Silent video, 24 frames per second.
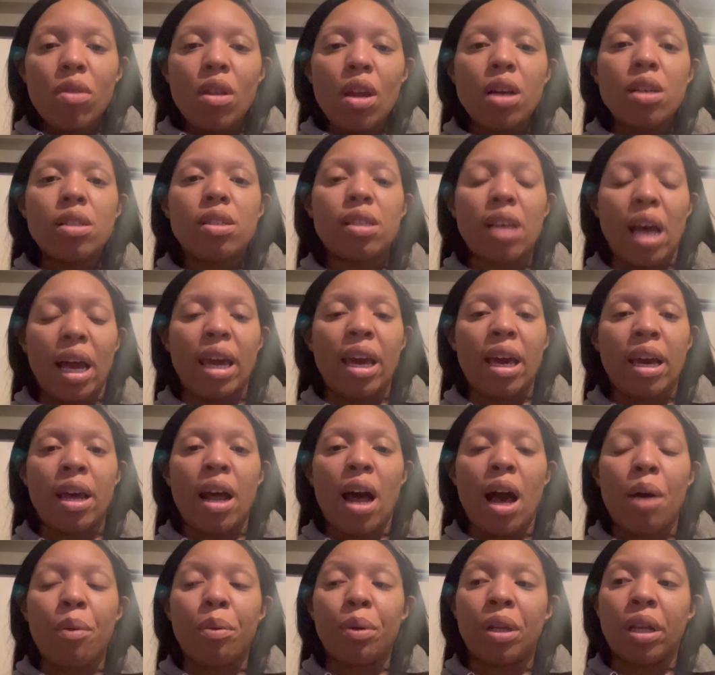Second,
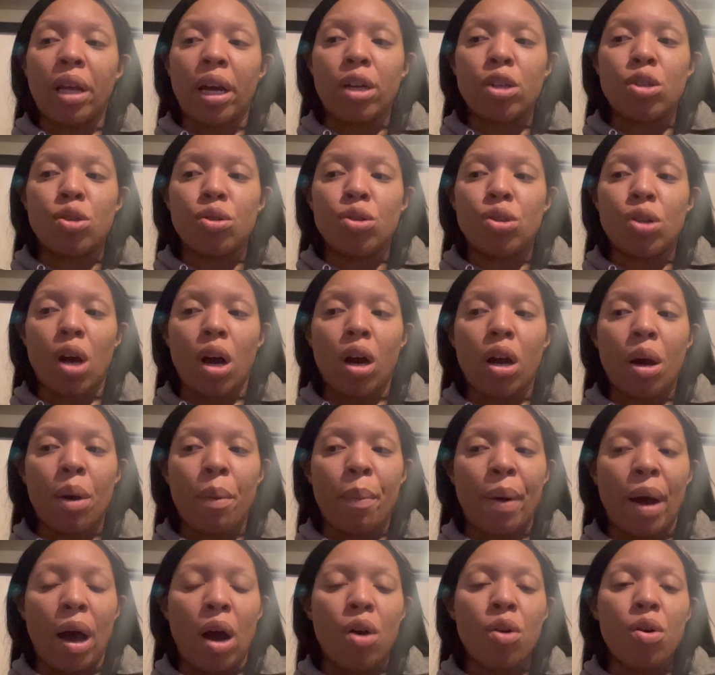I would like to talk
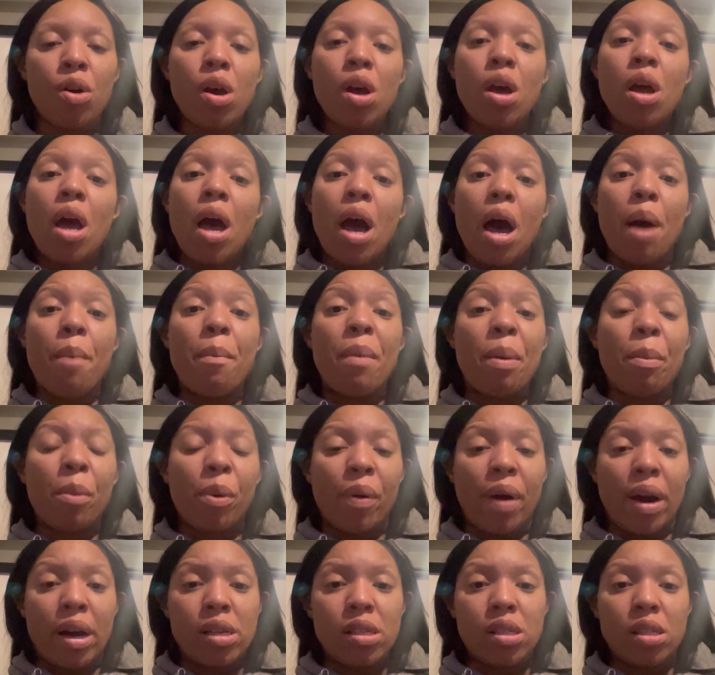about a
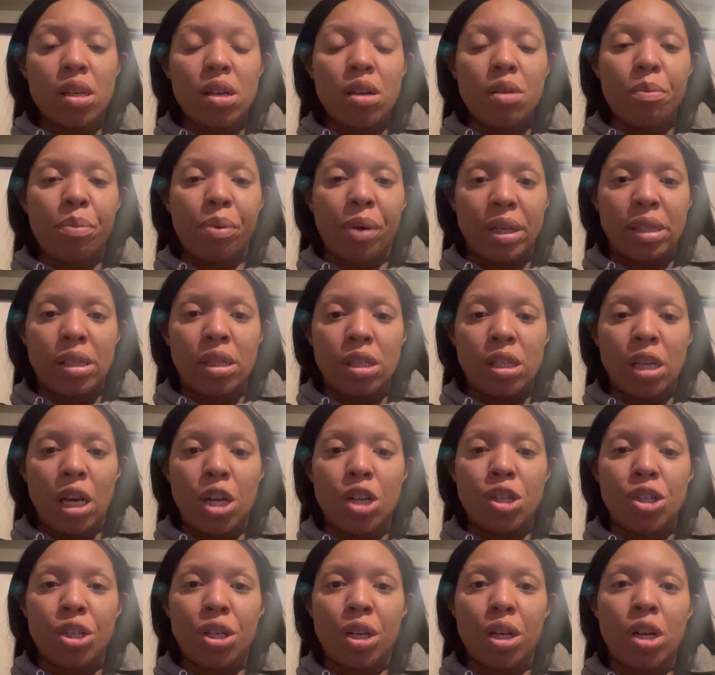memorized
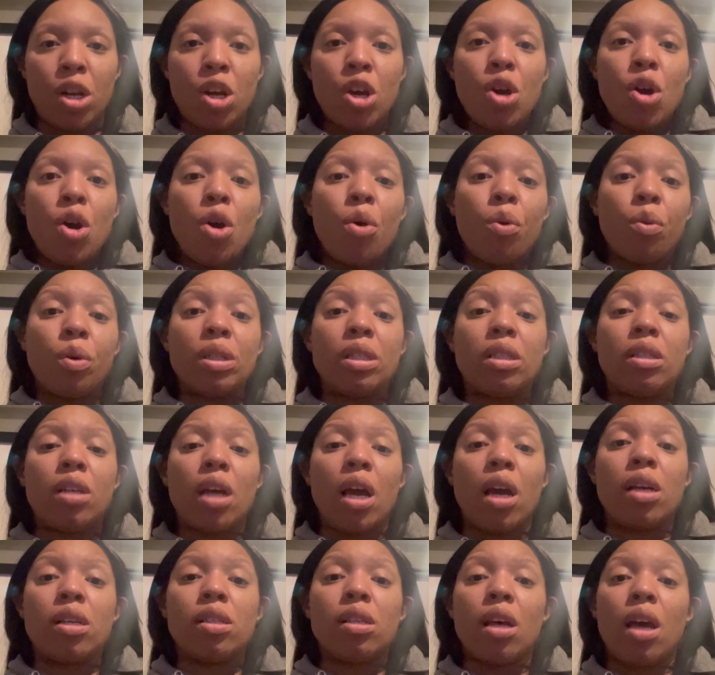presentation, which
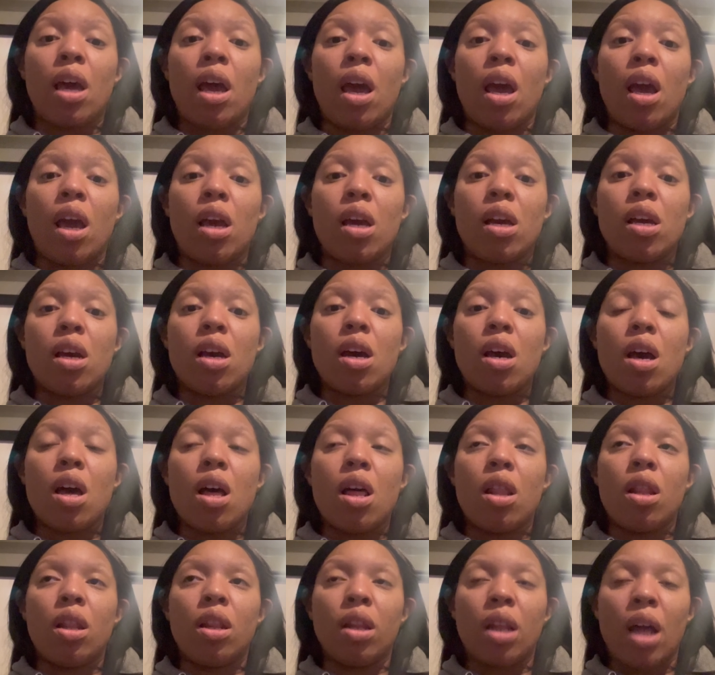takes a
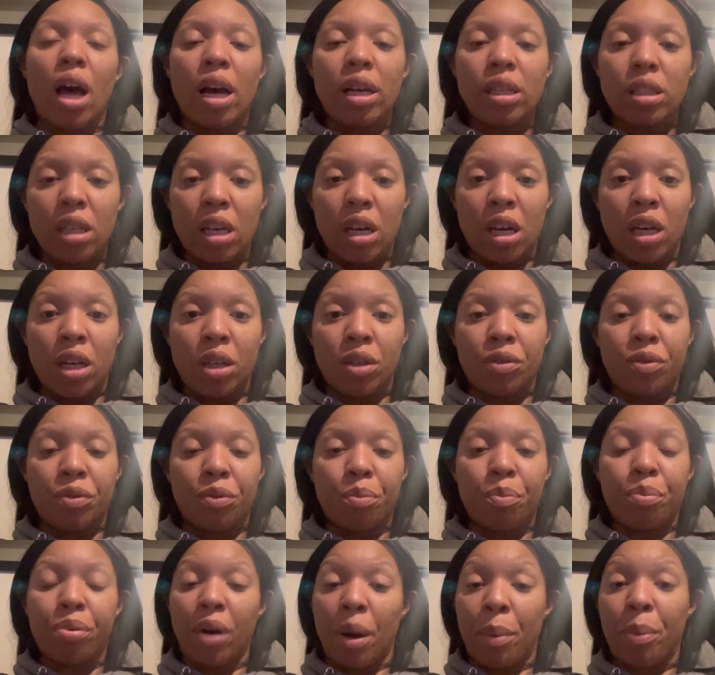lot of
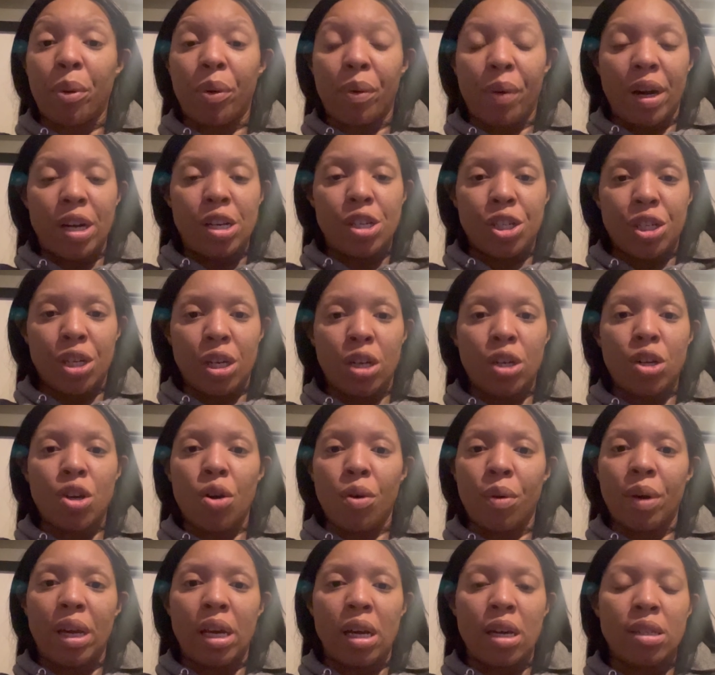preparation
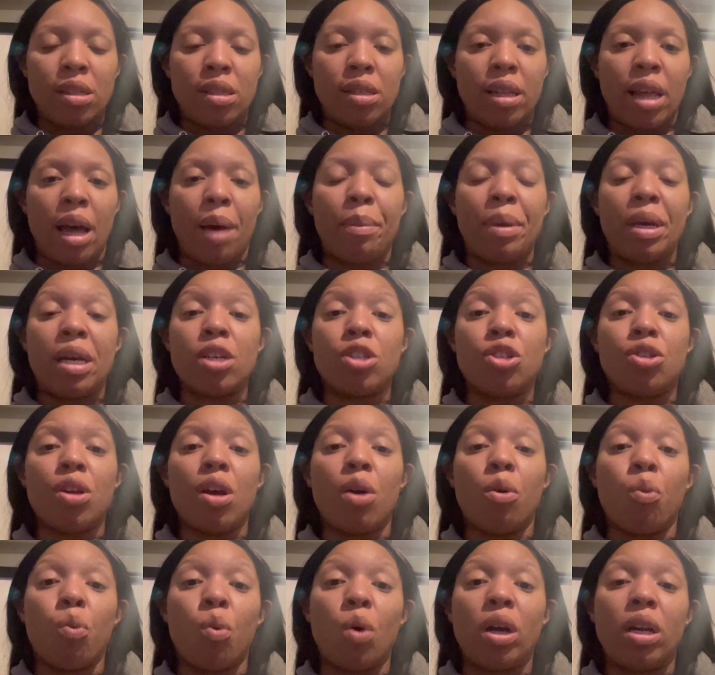going into that because
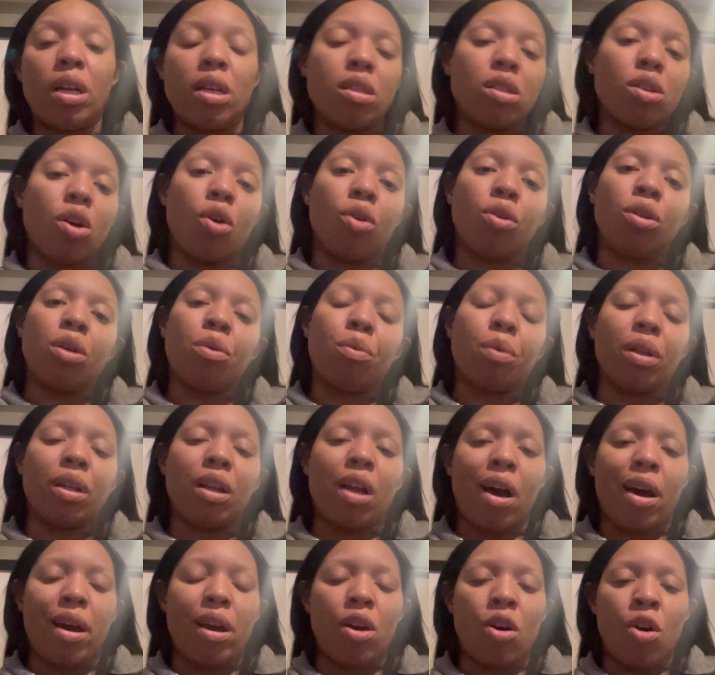one is only
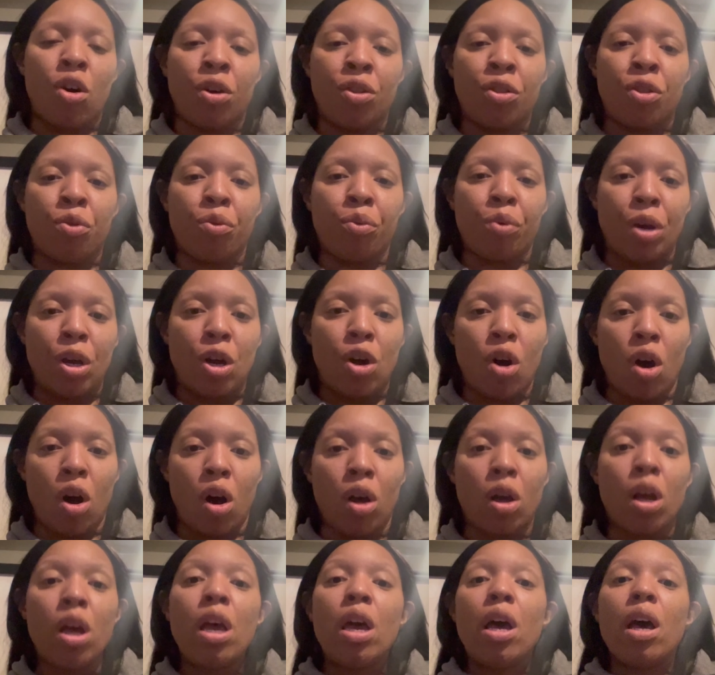relying on the
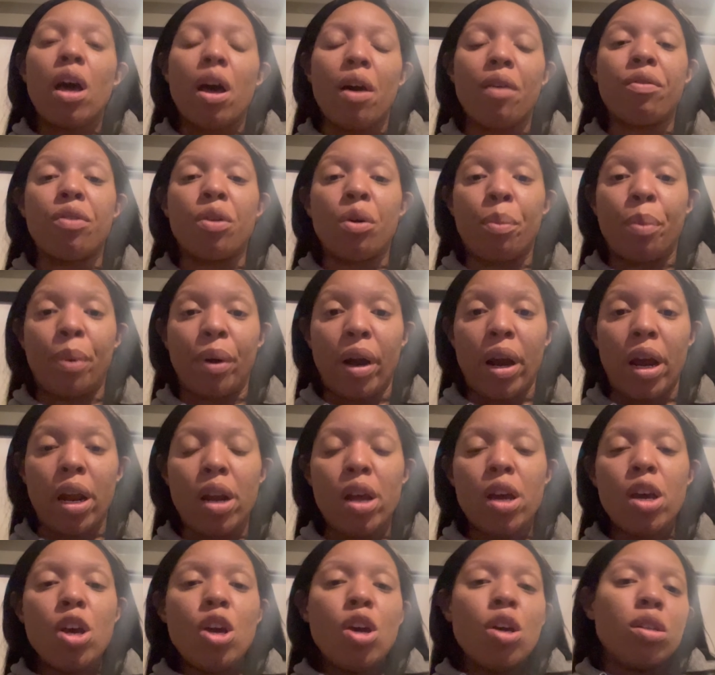recall of their brain.
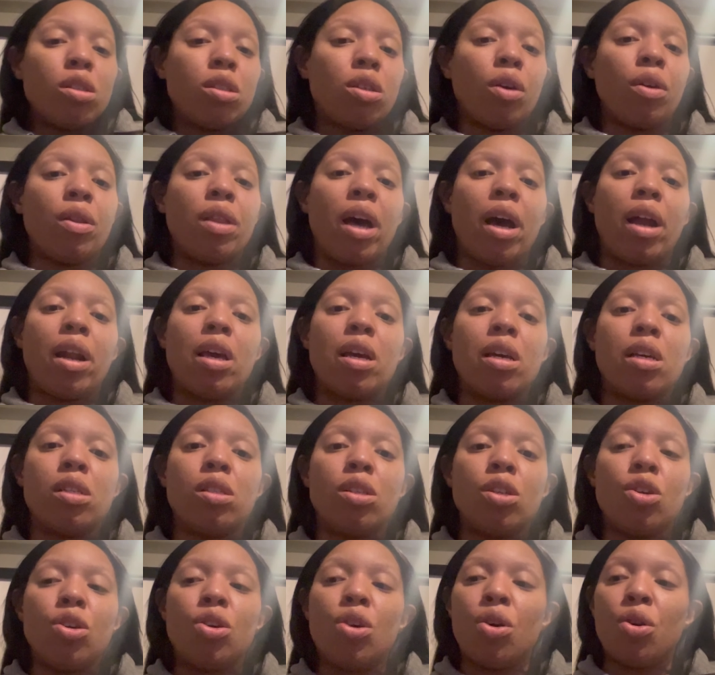So that is
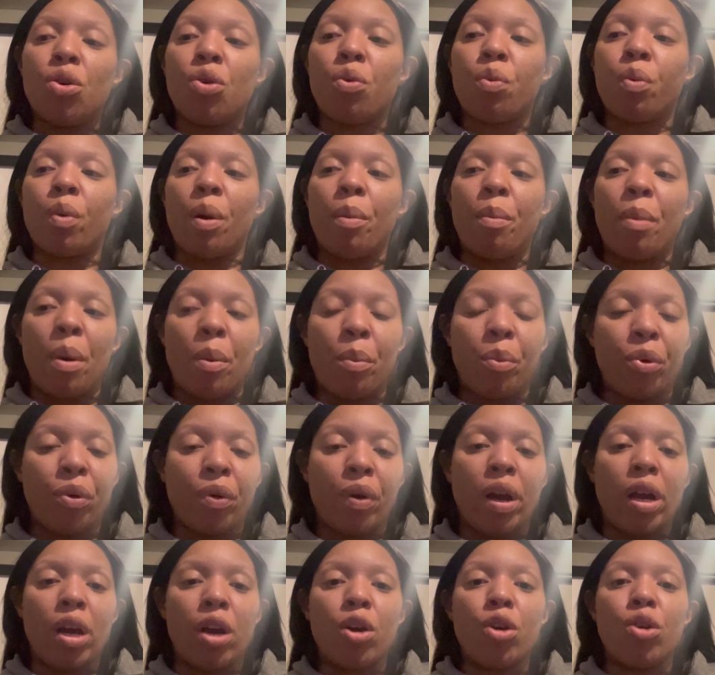you
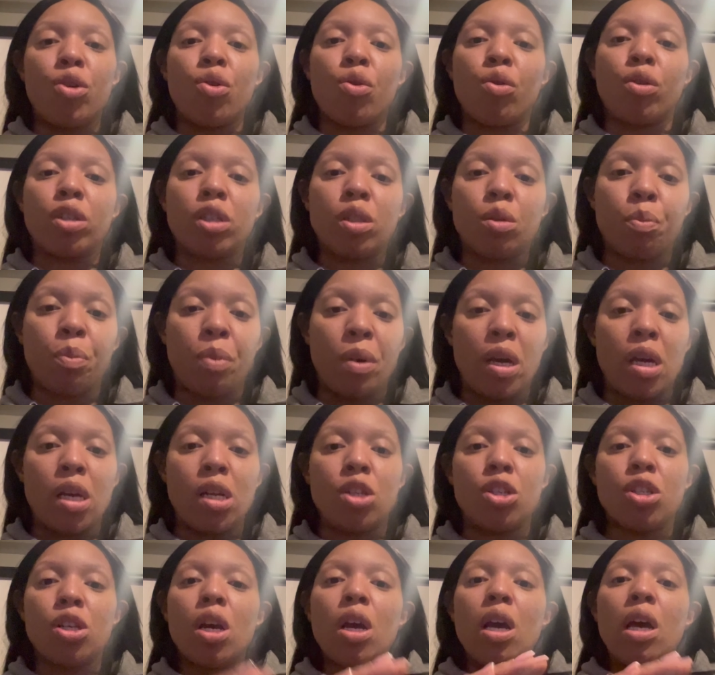remembering your
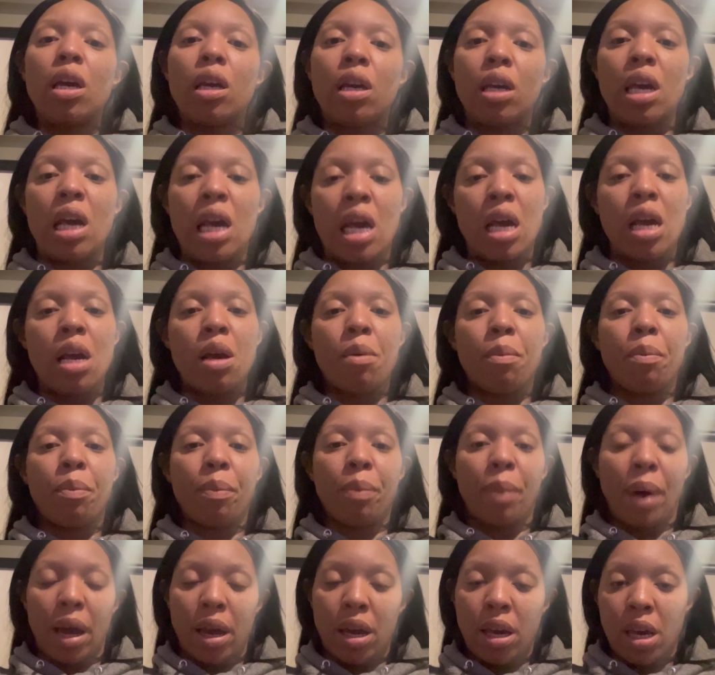speech key
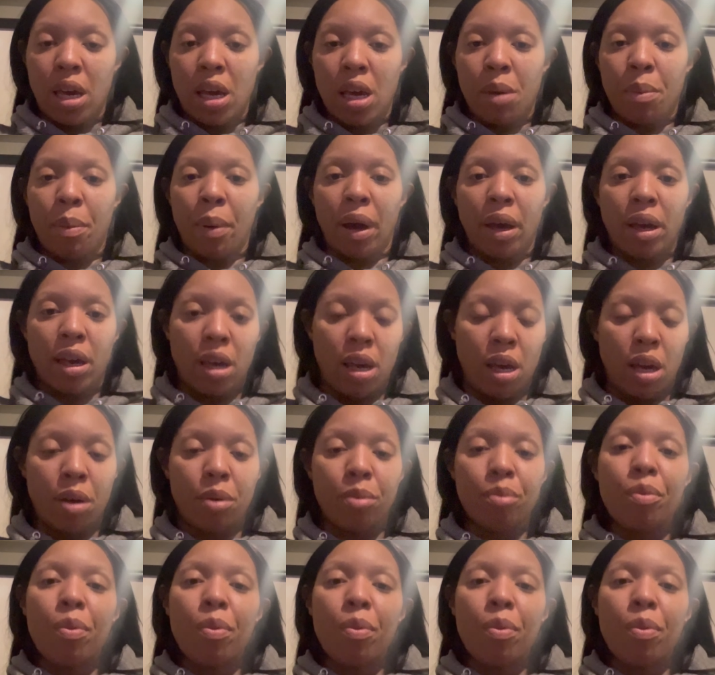by key by key.